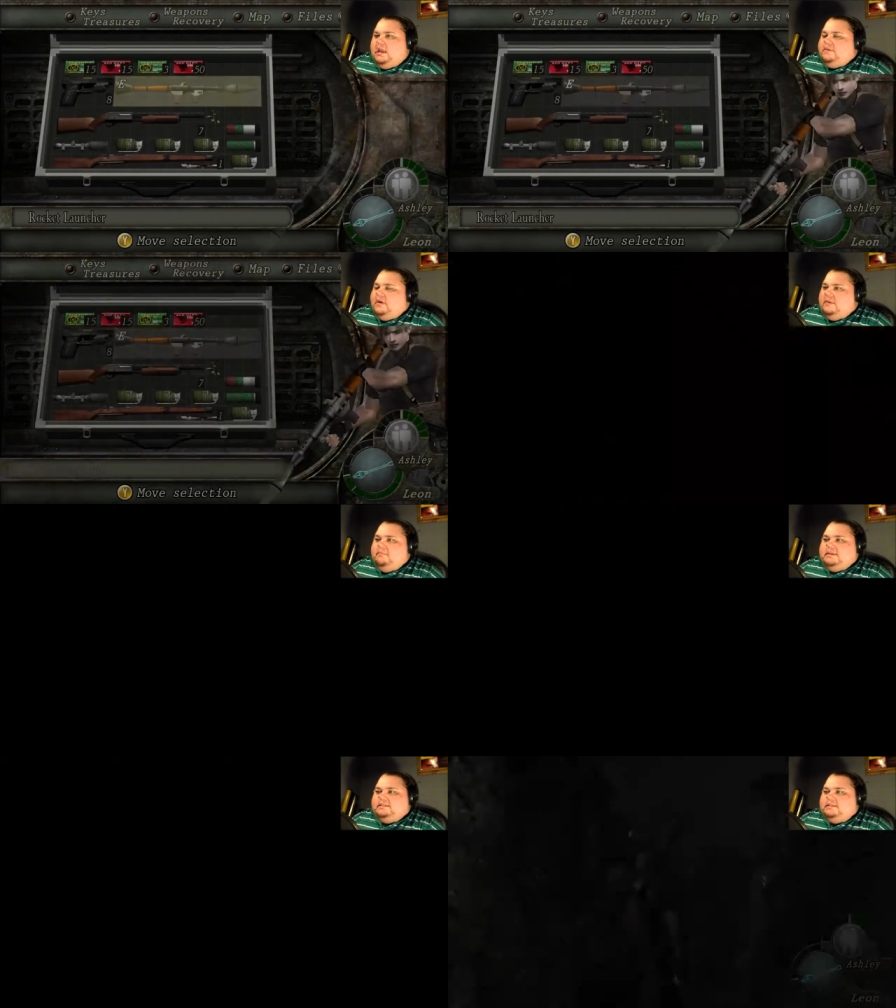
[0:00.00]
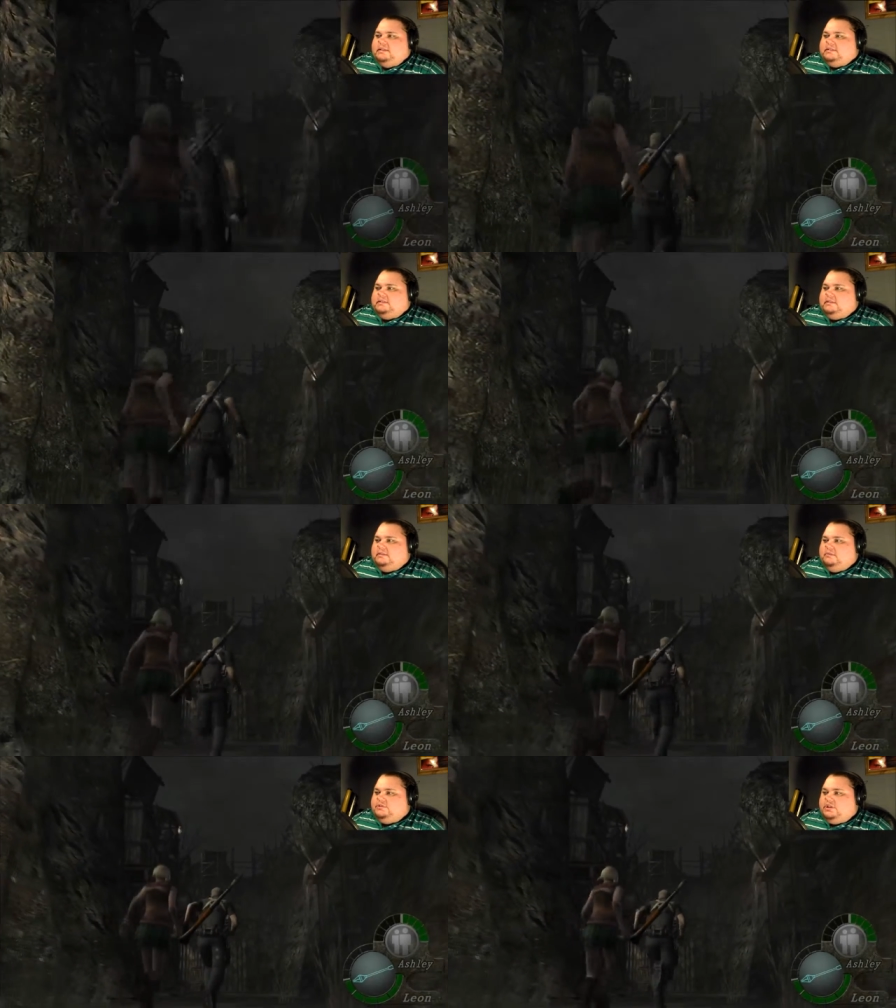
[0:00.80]
If I miss
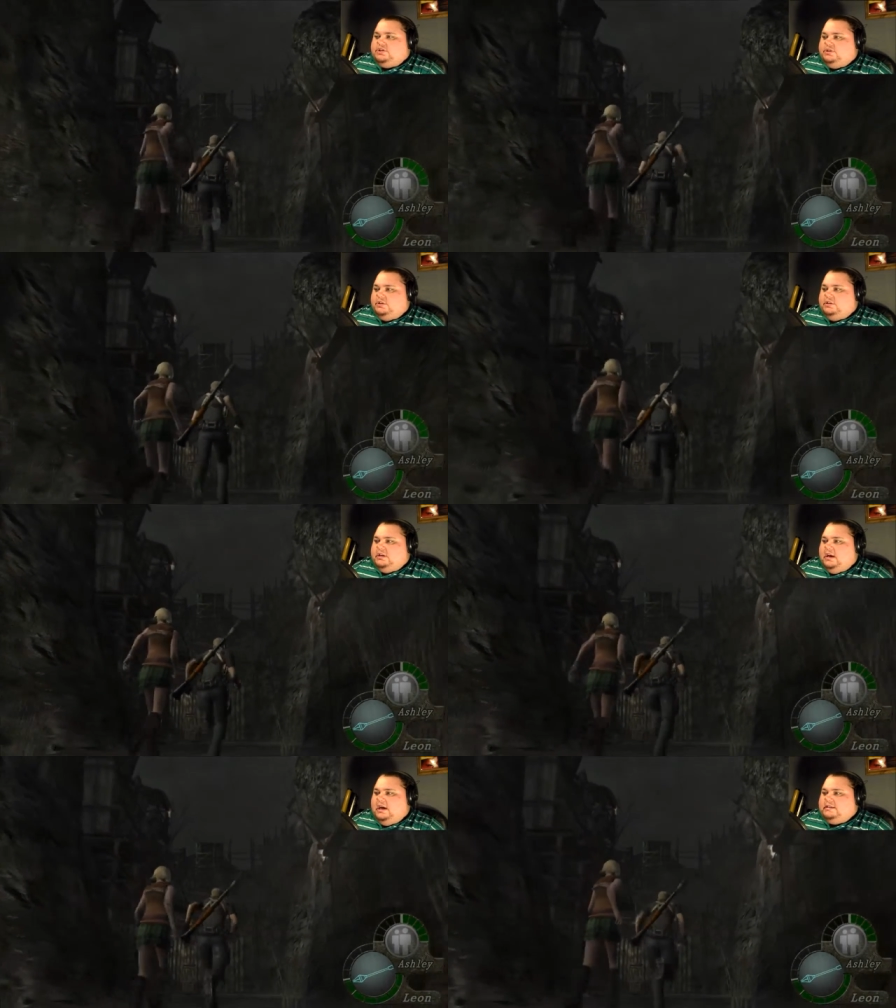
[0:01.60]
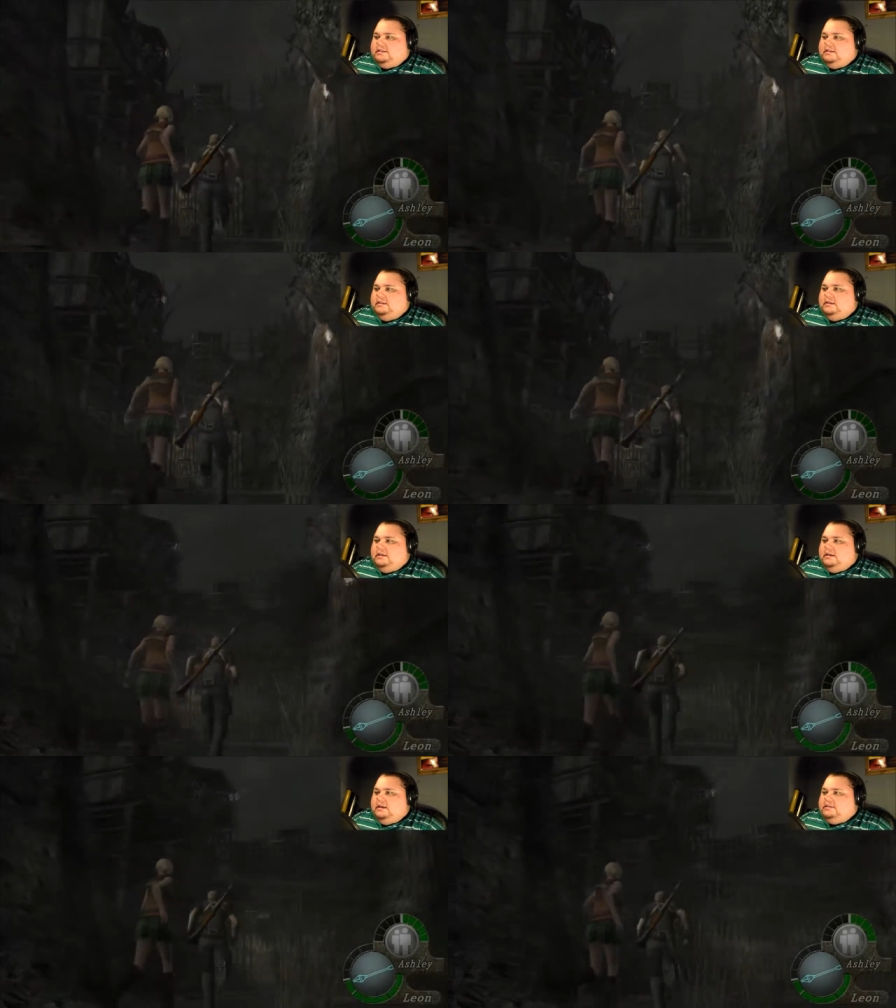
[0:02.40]
this, which I should not,
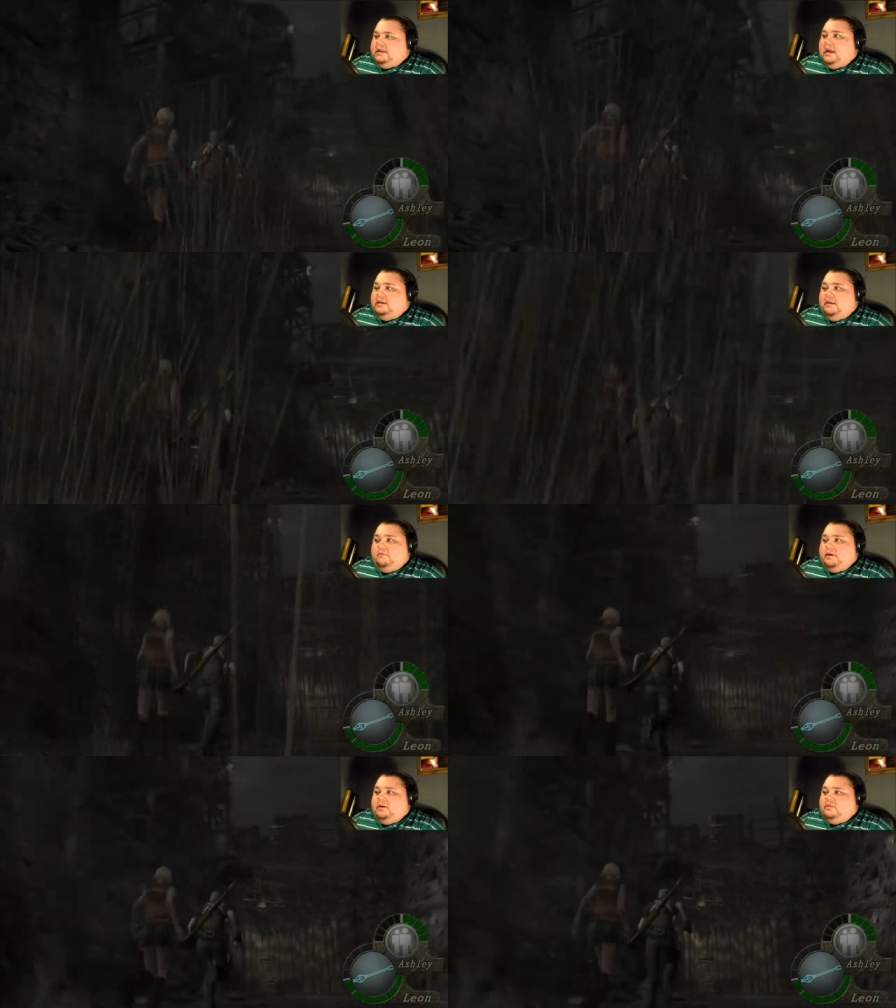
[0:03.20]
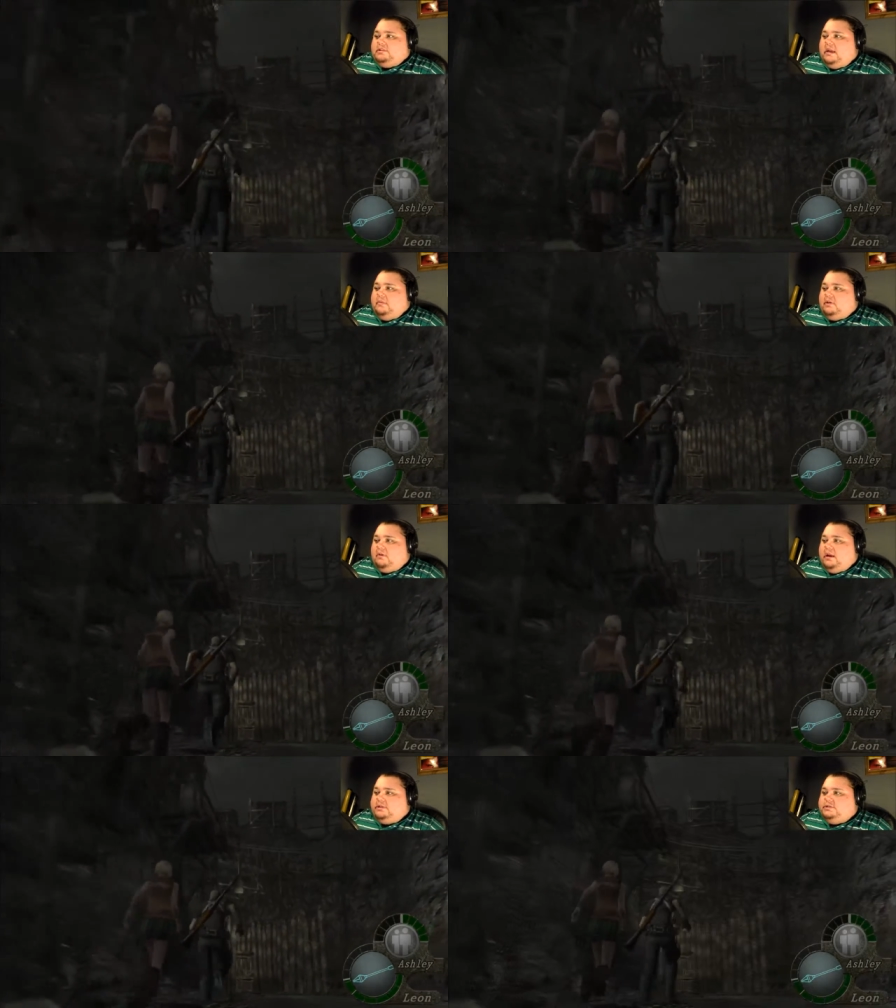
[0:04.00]
because I everybody knows I'm a
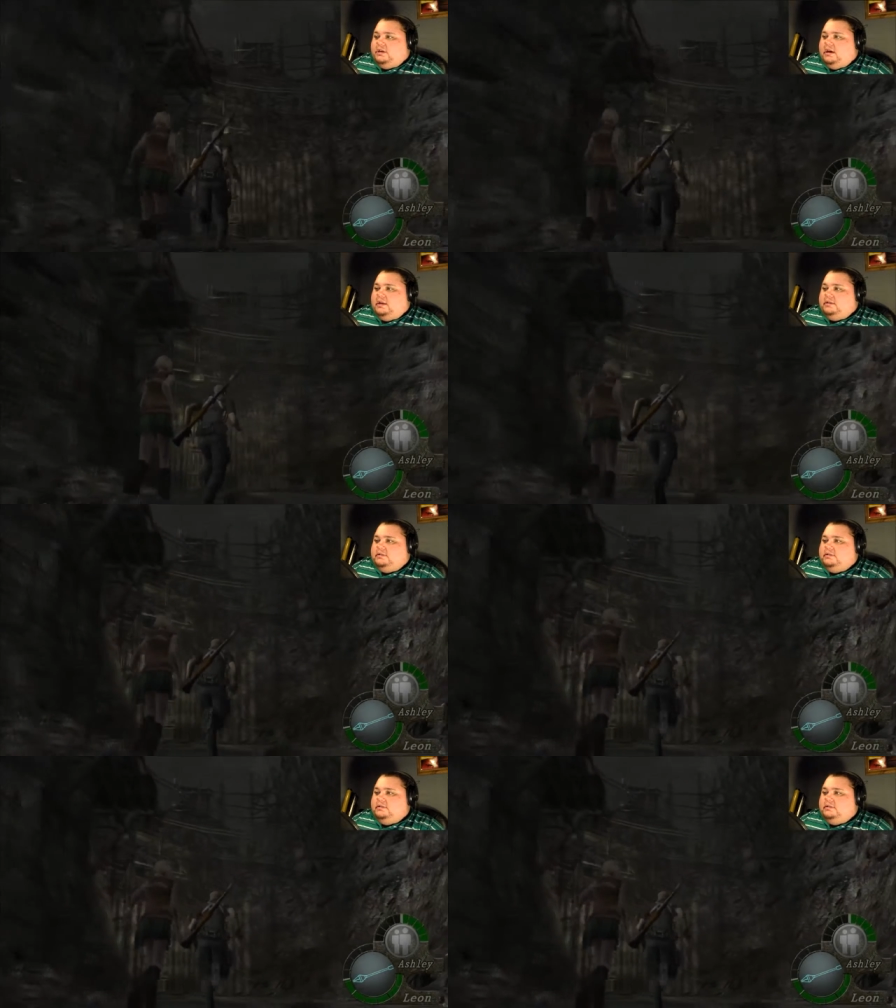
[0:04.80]
crack shot.